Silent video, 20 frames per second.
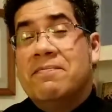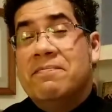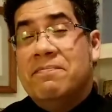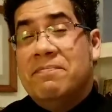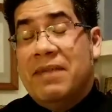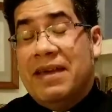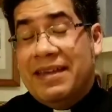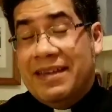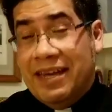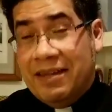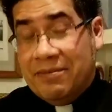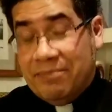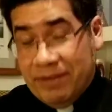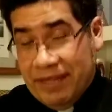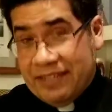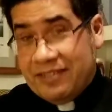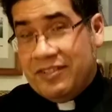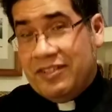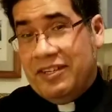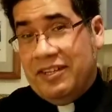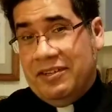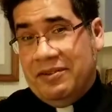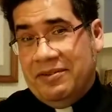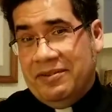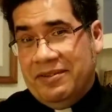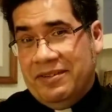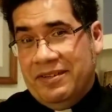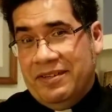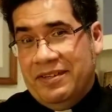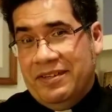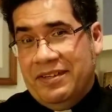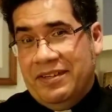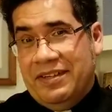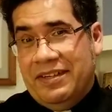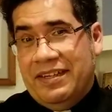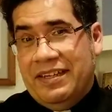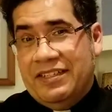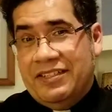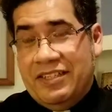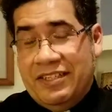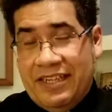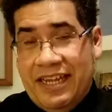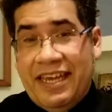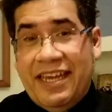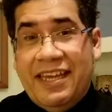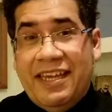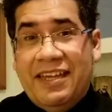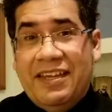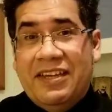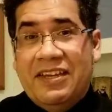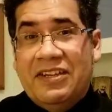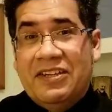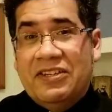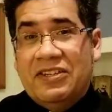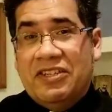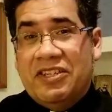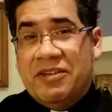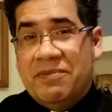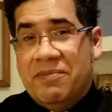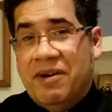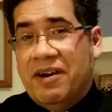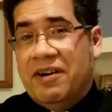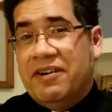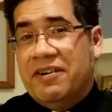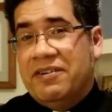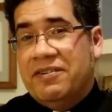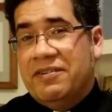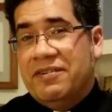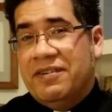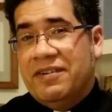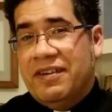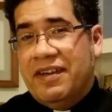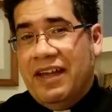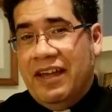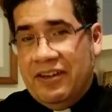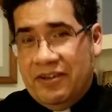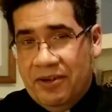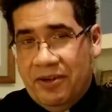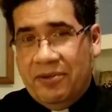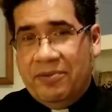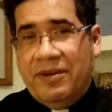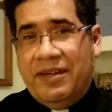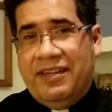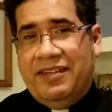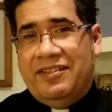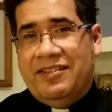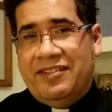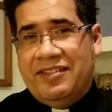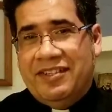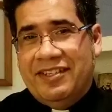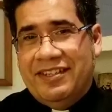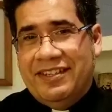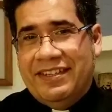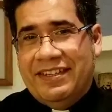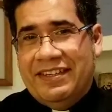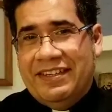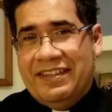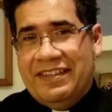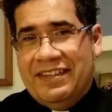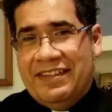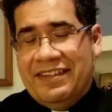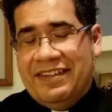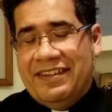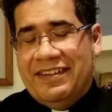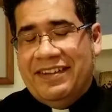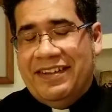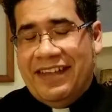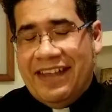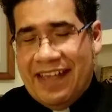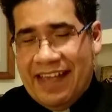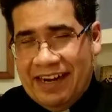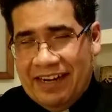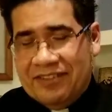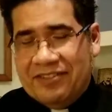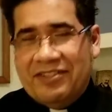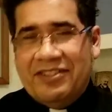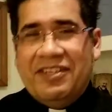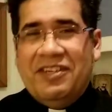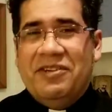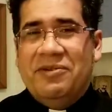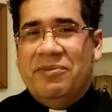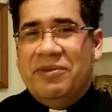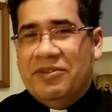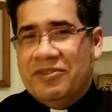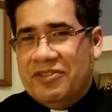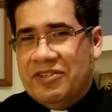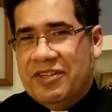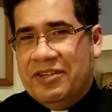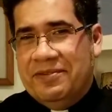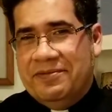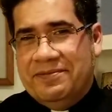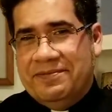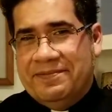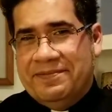May God bless you today, tomorrow, and always. And I'll see you real soon.